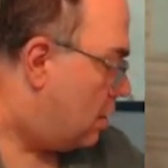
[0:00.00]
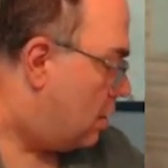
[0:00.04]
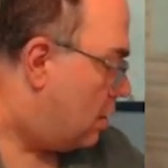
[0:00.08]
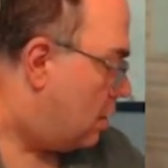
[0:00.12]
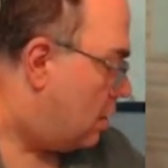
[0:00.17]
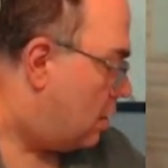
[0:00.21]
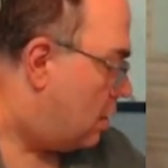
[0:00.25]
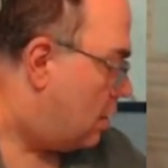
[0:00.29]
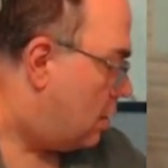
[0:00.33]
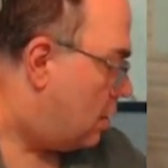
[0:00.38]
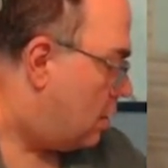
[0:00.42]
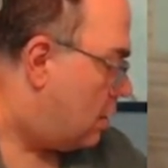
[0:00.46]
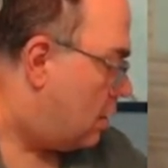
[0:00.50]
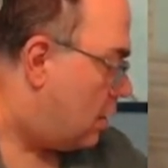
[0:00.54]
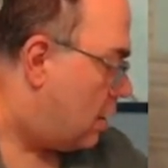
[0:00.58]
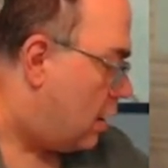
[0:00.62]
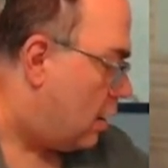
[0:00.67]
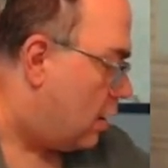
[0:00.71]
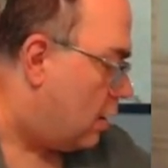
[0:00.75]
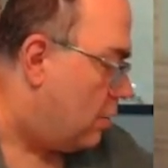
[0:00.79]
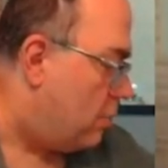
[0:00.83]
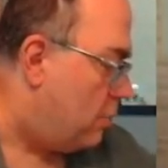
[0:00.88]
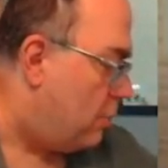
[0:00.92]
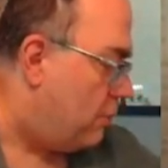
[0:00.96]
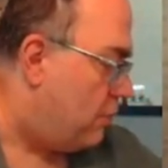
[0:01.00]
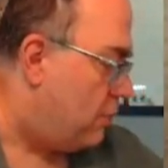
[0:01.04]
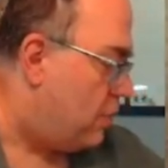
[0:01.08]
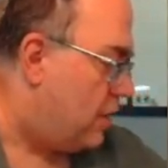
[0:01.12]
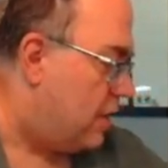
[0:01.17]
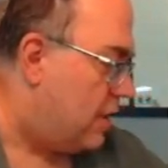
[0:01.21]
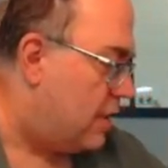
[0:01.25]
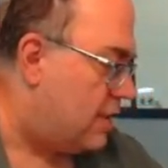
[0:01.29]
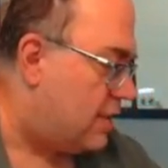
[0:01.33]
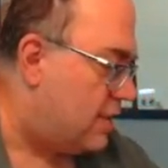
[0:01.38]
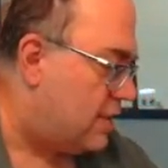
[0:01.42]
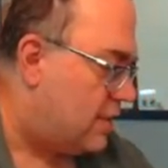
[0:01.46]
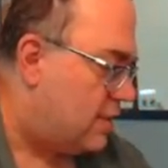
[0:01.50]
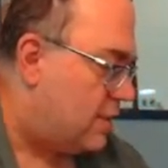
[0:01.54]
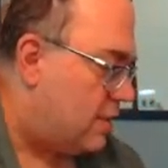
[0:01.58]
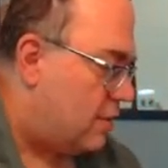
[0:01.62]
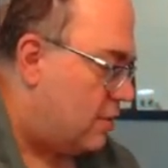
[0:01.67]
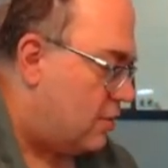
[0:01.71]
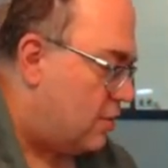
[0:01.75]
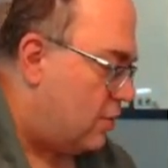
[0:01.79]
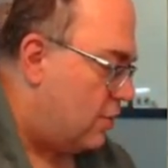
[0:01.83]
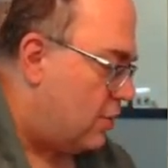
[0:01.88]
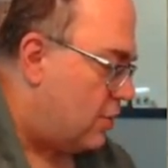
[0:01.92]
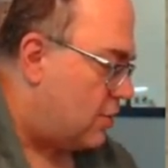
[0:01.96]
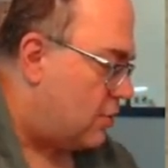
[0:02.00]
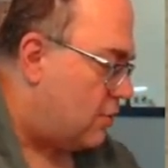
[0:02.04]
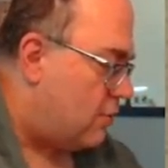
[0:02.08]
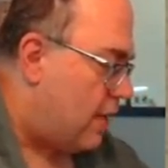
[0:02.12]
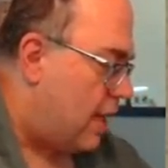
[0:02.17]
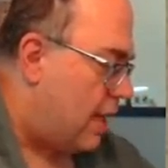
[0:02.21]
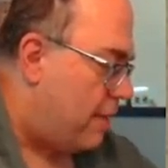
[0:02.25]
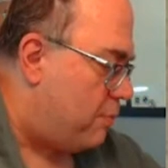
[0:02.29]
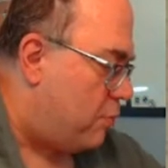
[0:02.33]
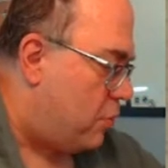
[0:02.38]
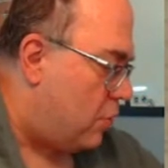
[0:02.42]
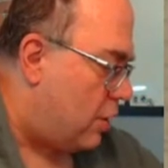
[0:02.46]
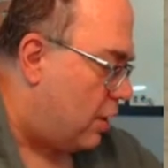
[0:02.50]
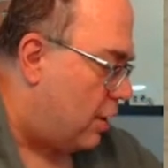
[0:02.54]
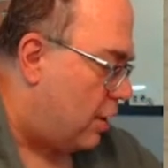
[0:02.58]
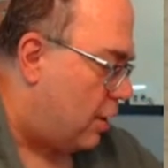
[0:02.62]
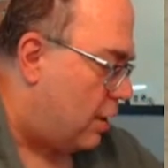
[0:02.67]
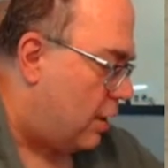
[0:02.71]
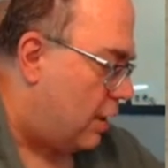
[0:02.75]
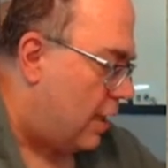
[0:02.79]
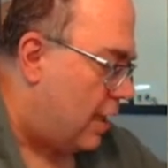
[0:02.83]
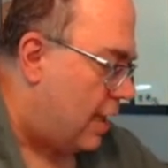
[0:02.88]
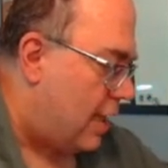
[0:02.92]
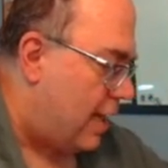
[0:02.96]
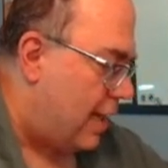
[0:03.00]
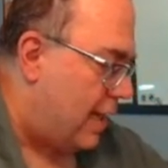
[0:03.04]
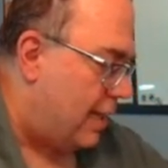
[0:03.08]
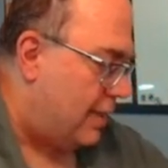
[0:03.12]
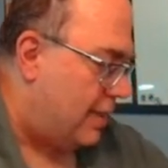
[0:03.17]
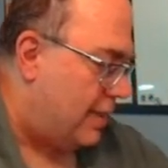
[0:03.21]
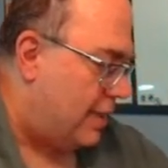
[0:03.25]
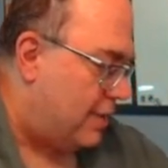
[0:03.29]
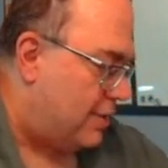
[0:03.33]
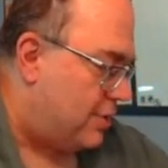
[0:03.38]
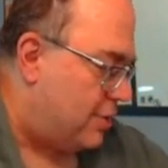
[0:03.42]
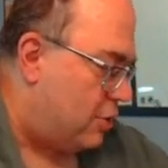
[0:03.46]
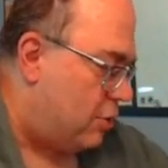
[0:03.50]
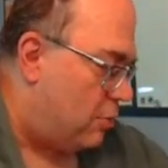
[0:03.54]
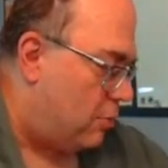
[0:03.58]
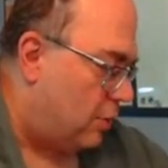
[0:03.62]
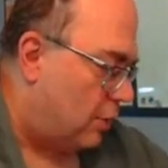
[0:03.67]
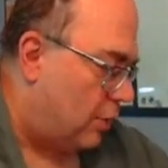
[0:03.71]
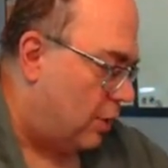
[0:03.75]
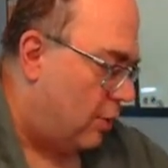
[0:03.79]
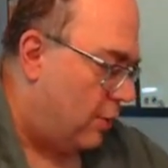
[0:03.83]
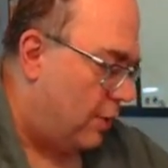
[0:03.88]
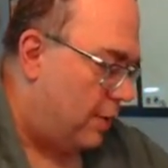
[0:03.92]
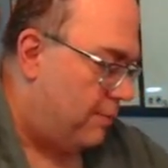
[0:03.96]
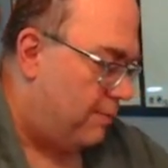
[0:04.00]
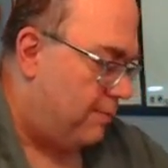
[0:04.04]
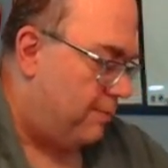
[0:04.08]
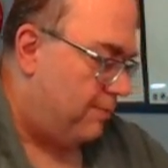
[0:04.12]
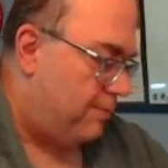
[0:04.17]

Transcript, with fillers: uh, I'm going to move this to the scrapbook. I'm going to hide these two below it.